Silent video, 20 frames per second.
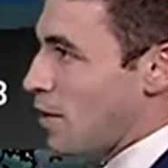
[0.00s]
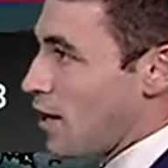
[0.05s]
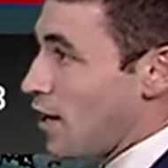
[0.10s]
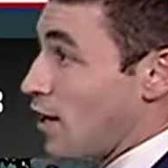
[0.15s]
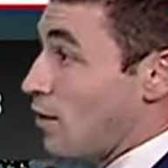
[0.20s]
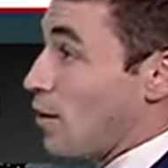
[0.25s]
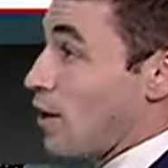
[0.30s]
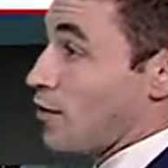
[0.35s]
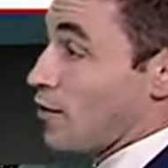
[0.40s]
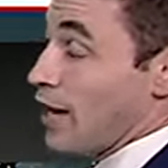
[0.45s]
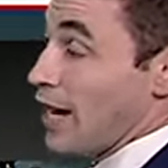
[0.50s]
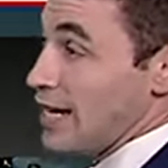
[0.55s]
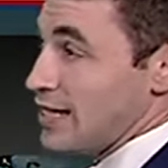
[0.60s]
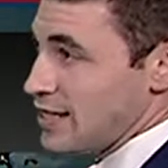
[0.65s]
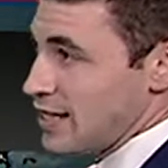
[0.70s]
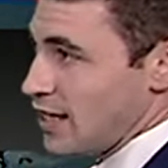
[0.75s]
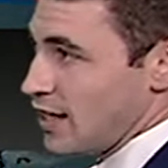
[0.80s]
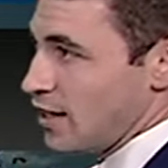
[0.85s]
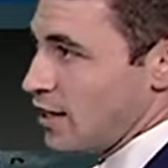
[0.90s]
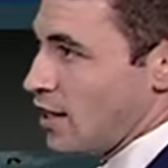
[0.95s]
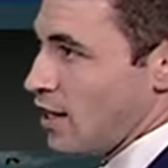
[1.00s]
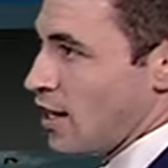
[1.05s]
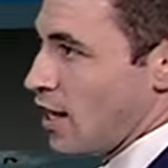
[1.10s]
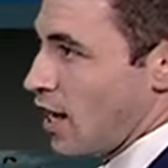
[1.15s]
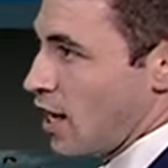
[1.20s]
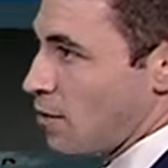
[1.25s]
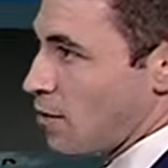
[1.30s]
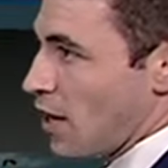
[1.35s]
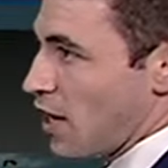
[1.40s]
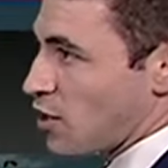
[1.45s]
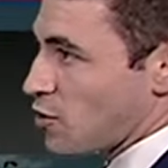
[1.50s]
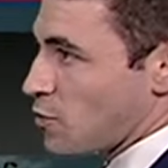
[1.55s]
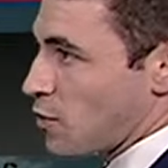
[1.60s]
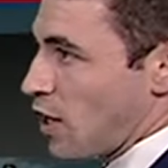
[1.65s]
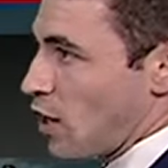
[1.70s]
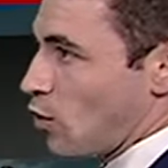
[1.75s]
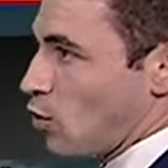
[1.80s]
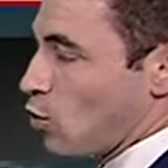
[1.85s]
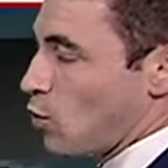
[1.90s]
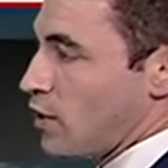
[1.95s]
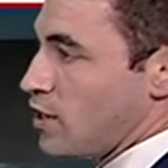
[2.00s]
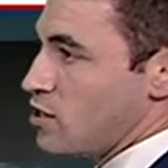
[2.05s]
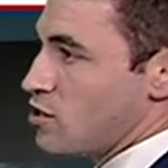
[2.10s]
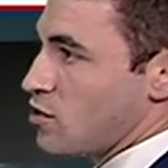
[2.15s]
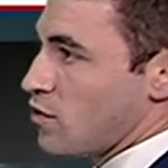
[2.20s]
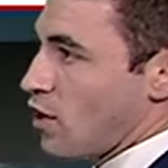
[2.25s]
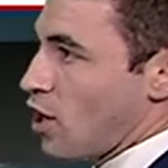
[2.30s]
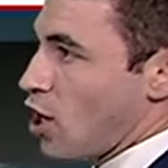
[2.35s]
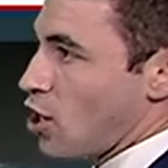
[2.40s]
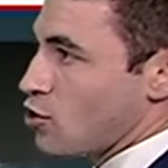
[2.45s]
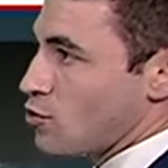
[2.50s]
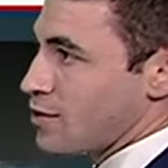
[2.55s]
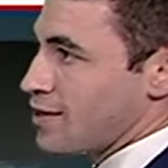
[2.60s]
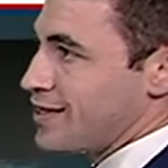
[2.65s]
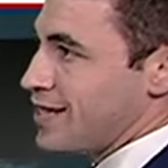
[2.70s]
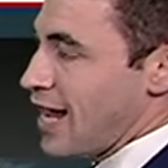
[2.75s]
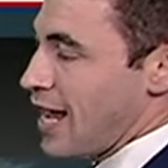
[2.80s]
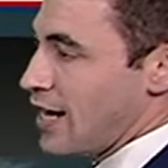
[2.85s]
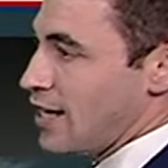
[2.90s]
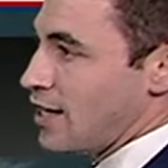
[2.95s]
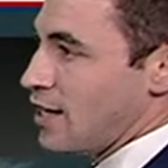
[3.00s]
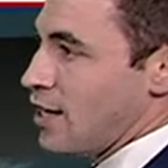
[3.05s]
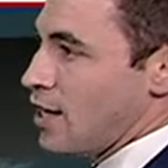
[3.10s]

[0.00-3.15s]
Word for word: rather 18 uh, miles per hour, winds of 110